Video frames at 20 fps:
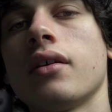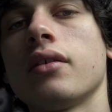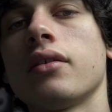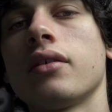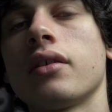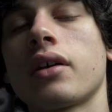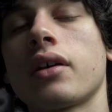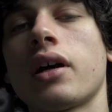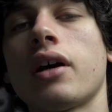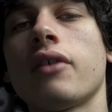
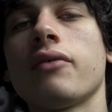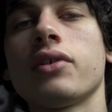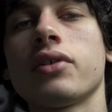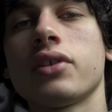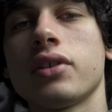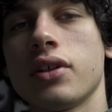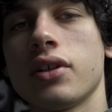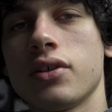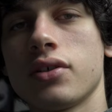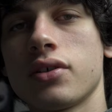The
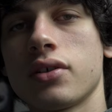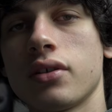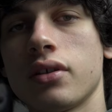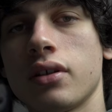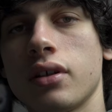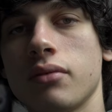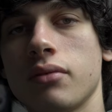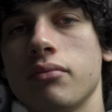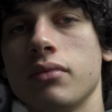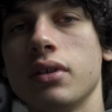conversation
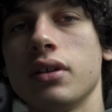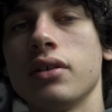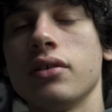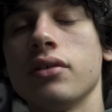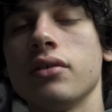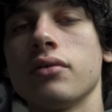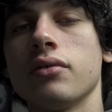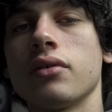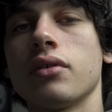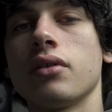that me and
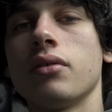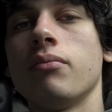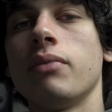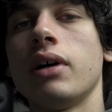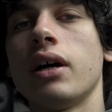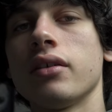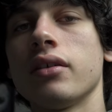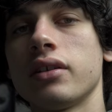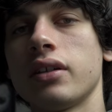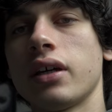you are
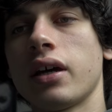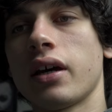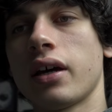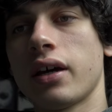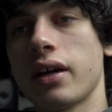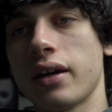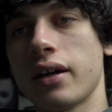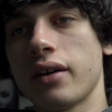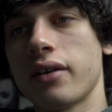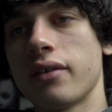about to
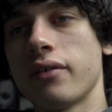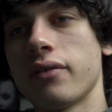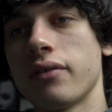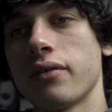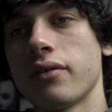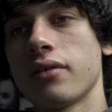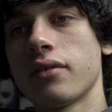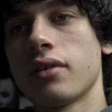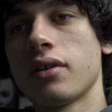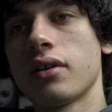have
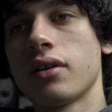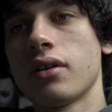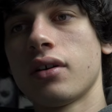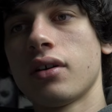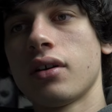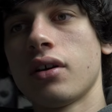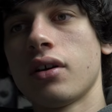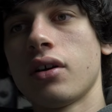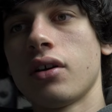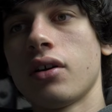
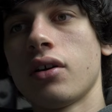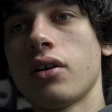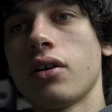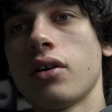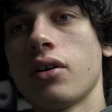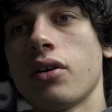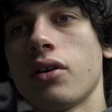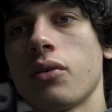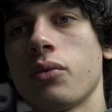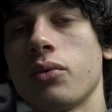
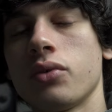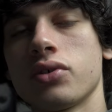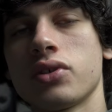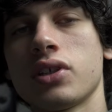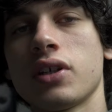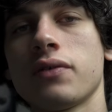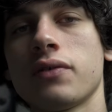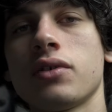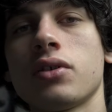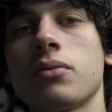will
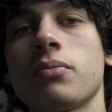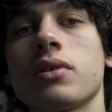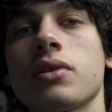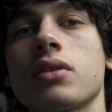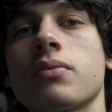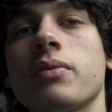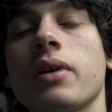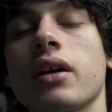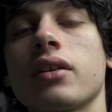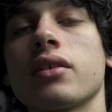shift your
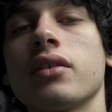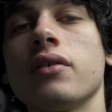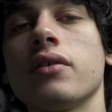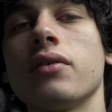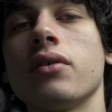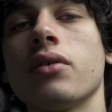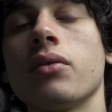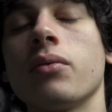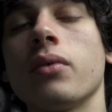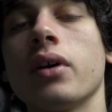perspective
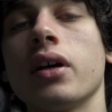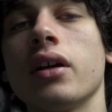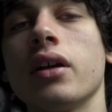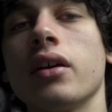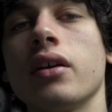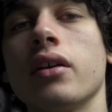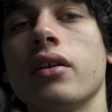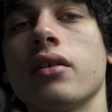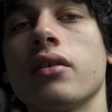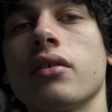in a
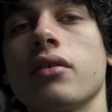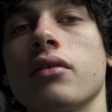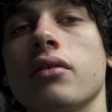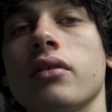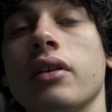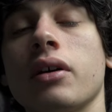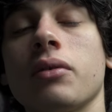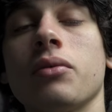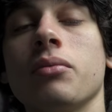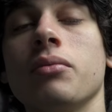way
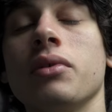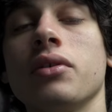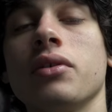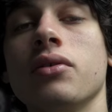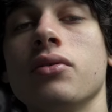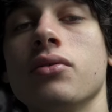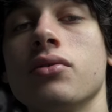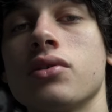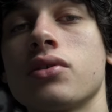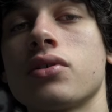that will make
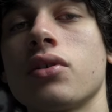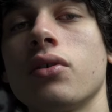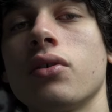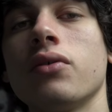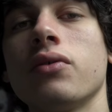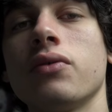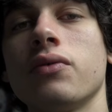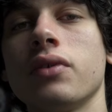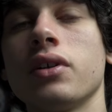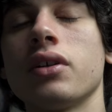you so
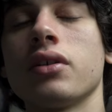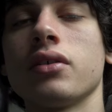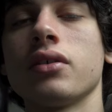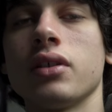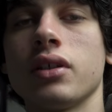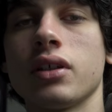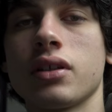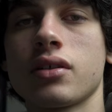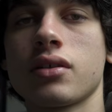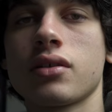
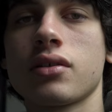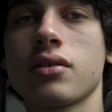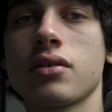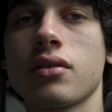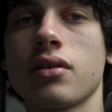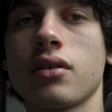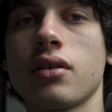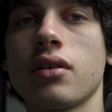fearless